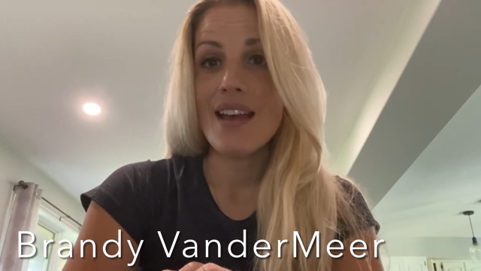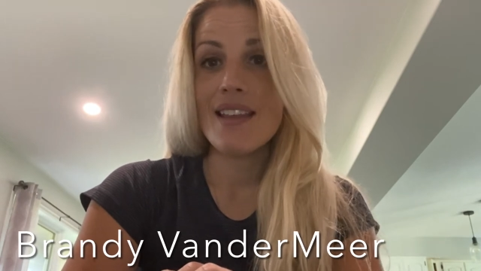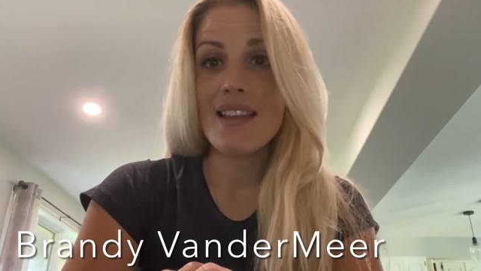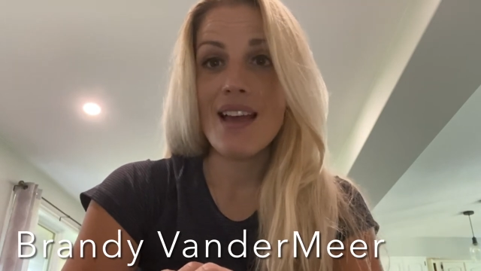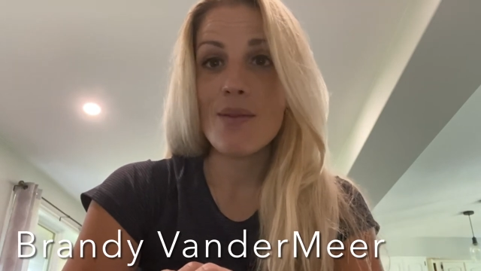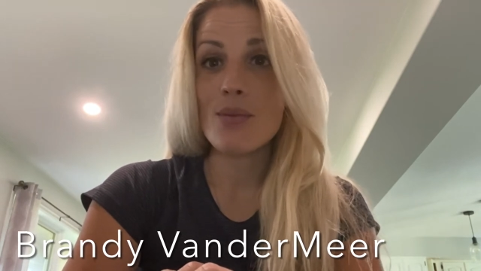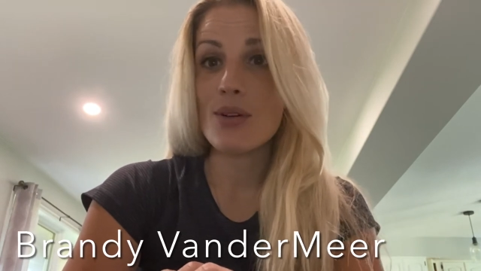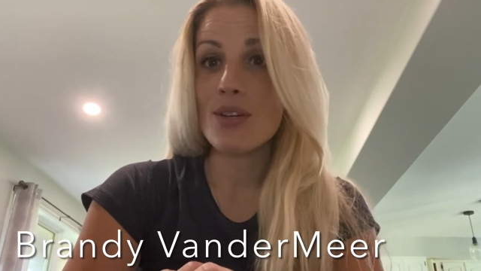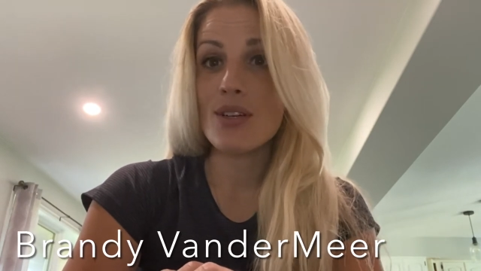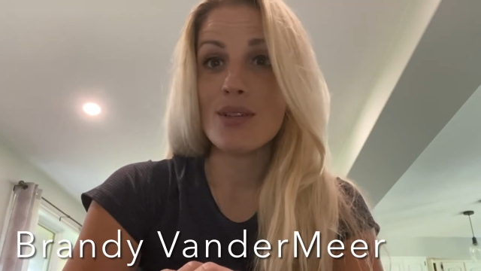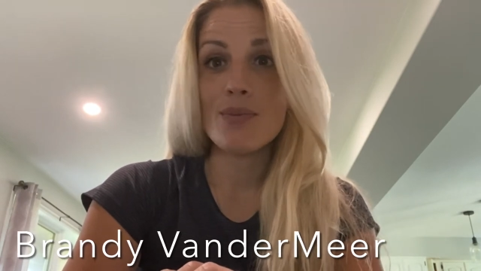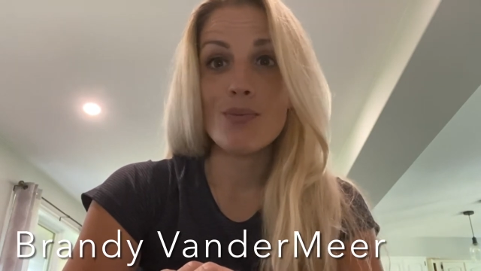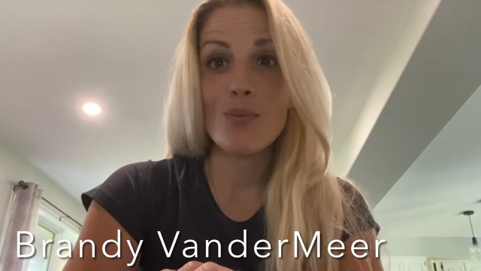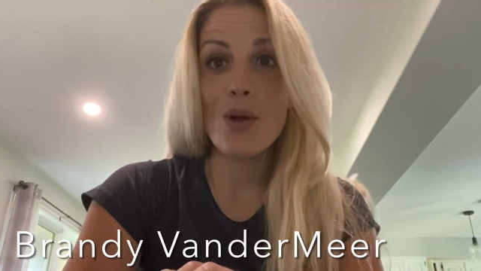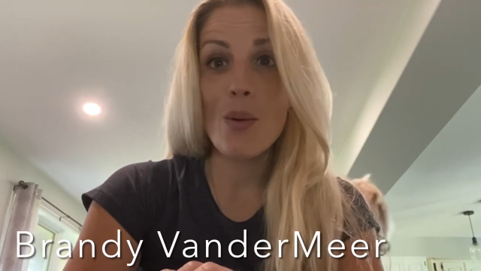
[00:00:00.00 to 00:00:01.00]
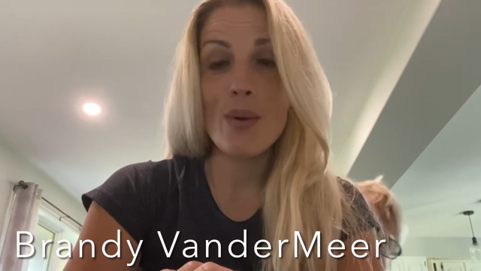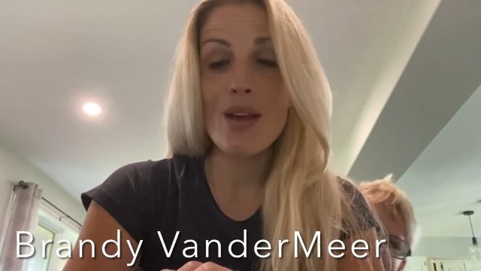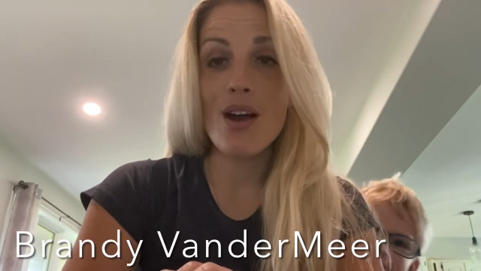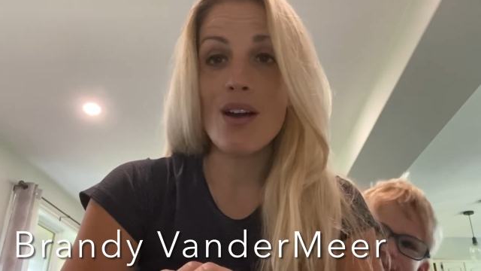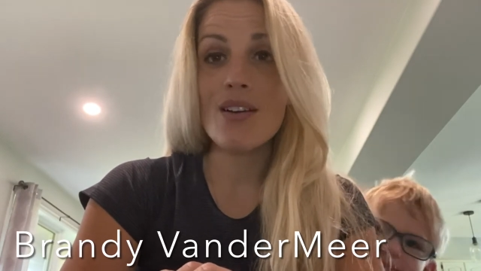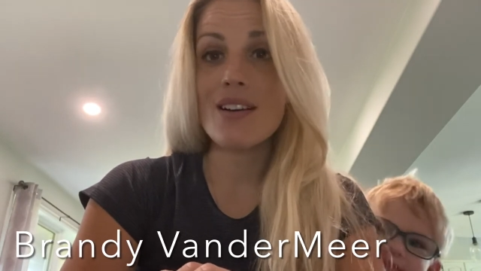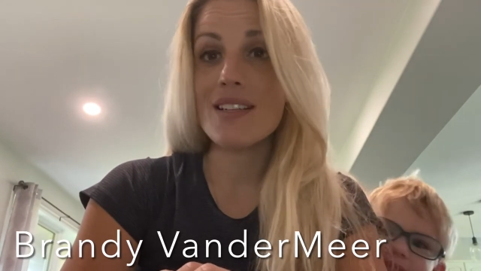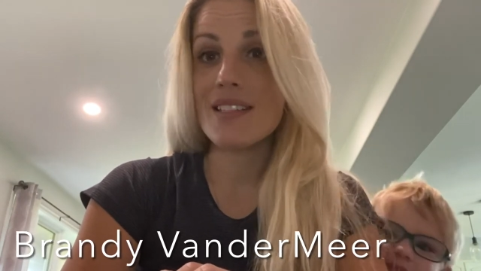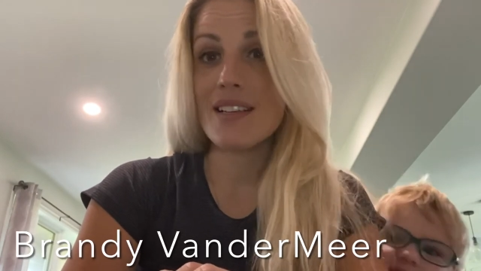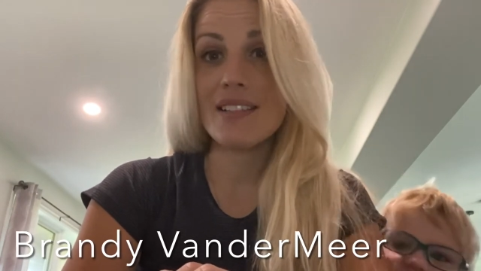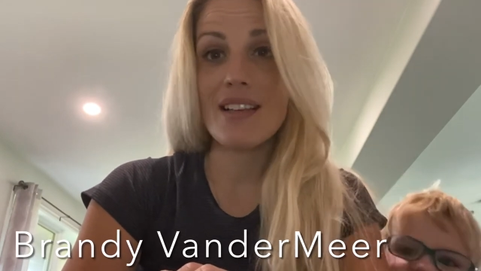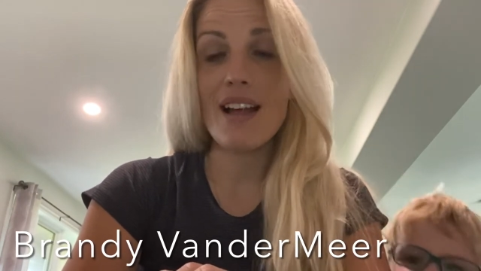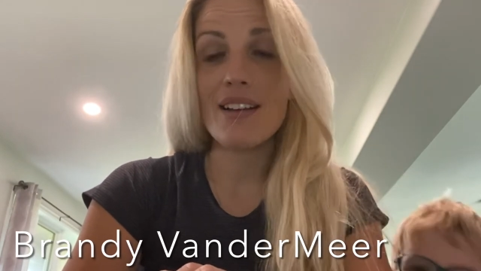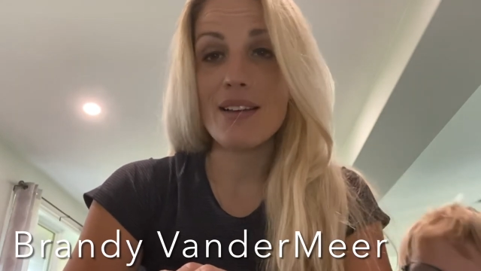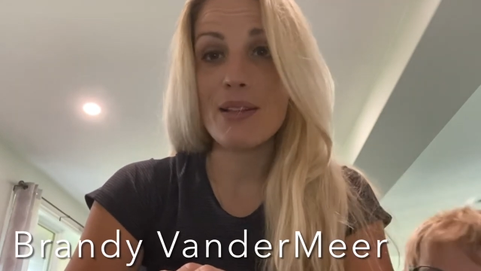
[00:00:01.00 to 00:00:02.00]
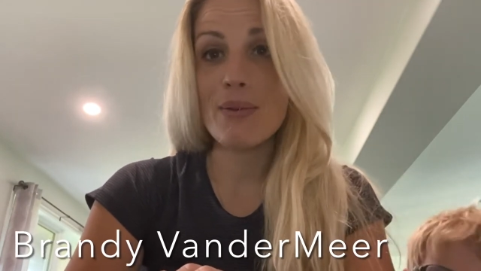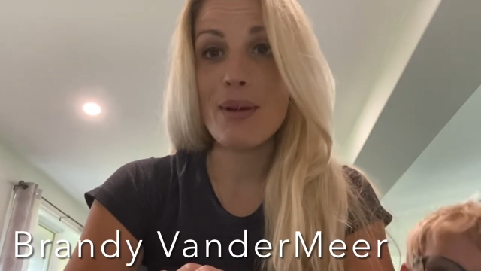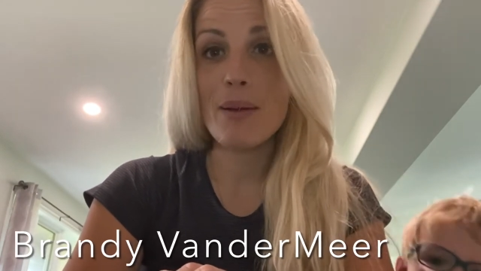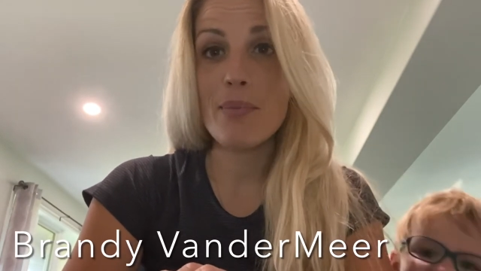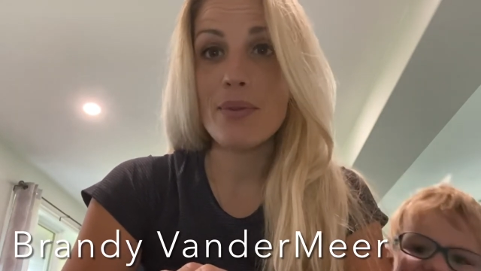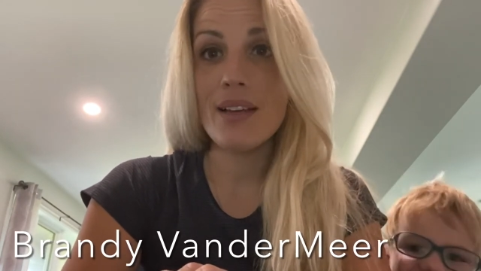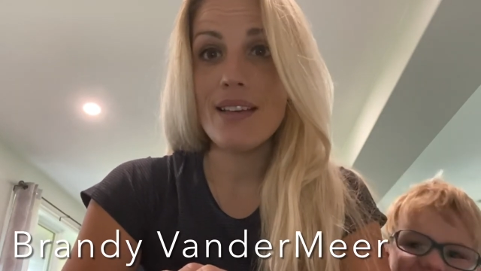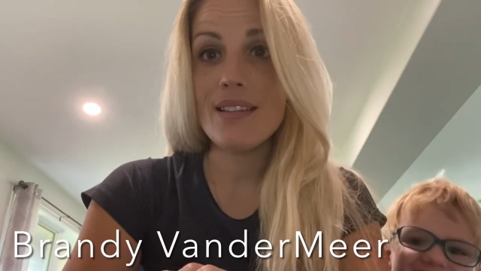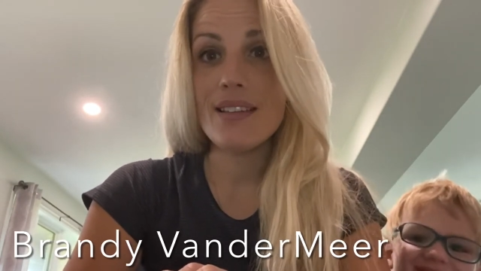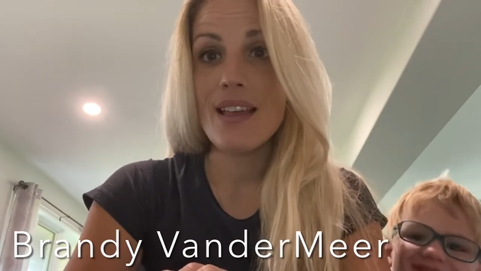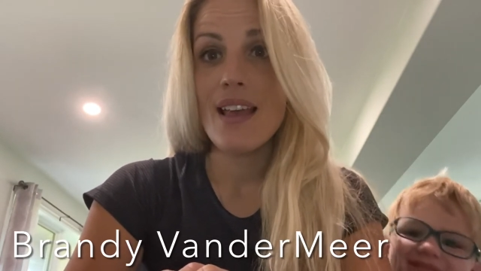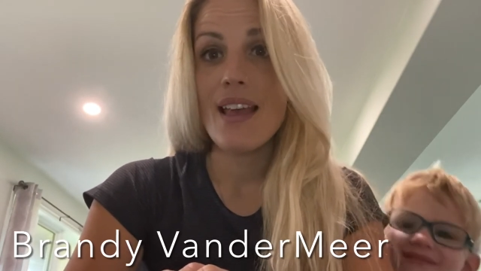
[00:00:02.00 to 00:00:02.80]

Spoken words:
and that where we are is exactly the right place,